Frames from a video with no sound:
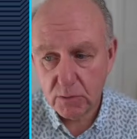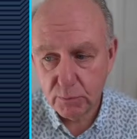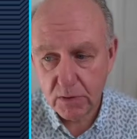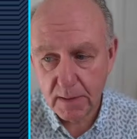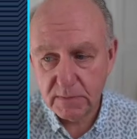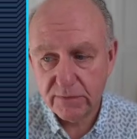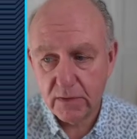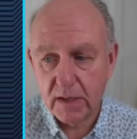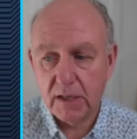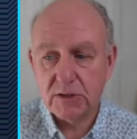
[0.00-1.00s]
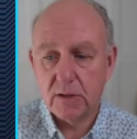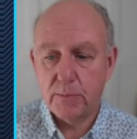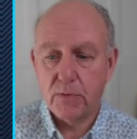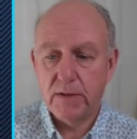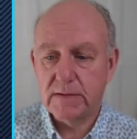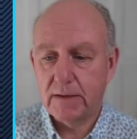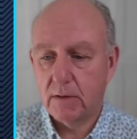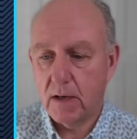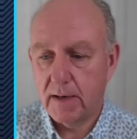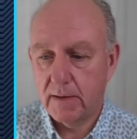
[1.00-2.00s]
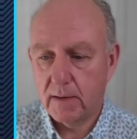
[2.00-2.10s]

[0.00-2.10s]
prompts for each of the points outlined?